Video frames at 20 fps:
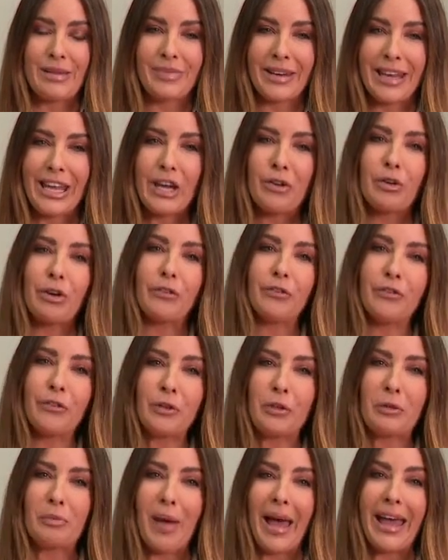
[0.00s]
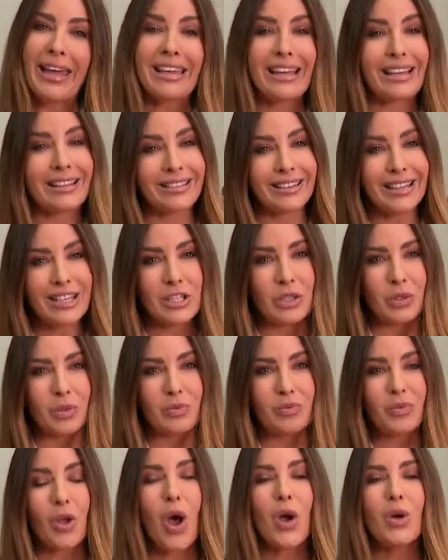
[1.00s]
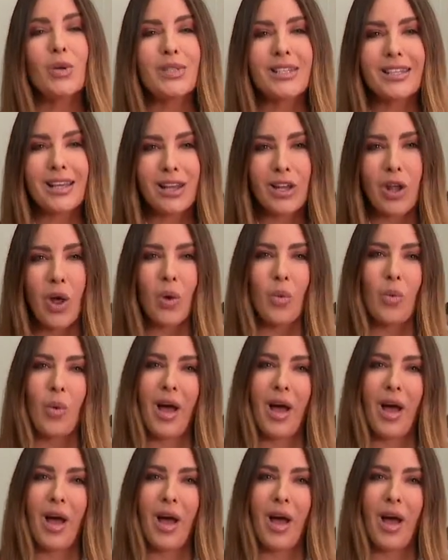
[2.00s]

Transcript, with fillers: But here at Foodbank, a little goes a long